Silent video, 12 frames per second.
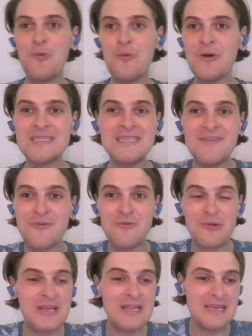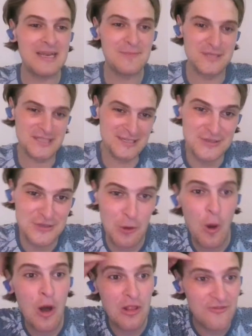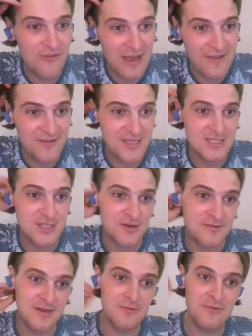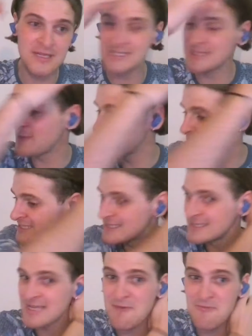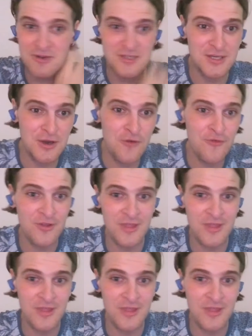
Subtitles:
wasn't even really in a position to qualify for this tournament when Sebastian de Sabra took over.